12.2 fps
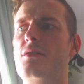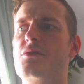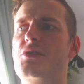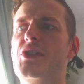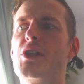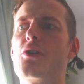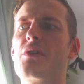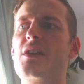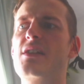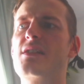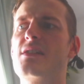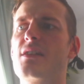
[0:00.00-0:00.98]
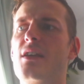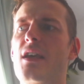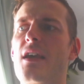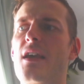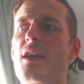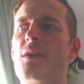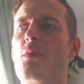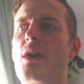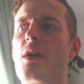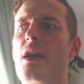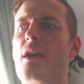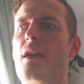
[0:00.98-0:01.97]
decrease
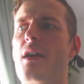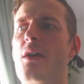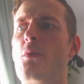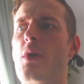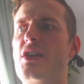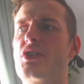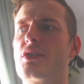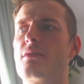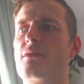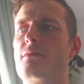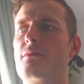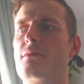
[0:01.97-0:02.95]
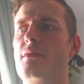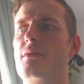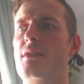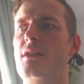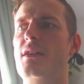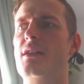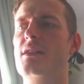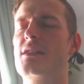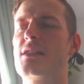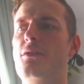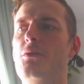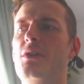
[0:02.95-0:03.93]
evasion.
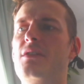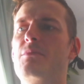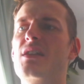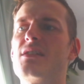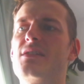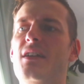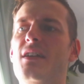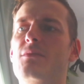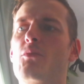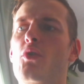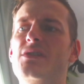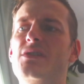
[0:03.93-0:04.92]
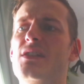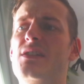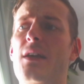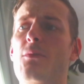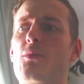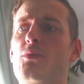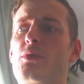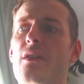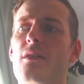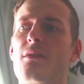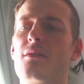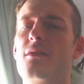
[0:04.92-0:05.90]
So it means that monsters, they would
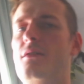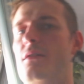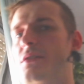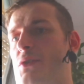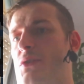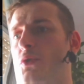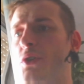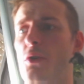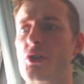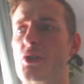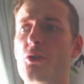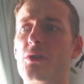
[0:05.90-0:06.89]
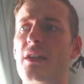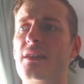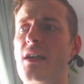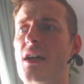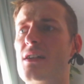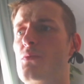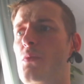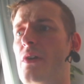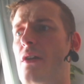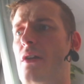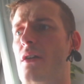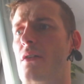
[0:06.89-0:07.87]
dodge your attacks
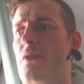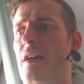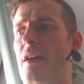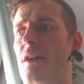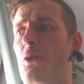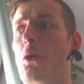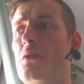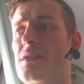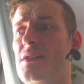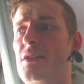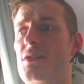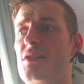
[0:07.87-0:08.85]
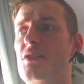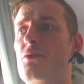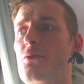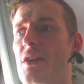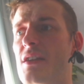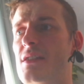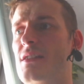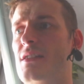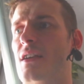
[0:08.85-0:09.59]
very rare. Also it's increase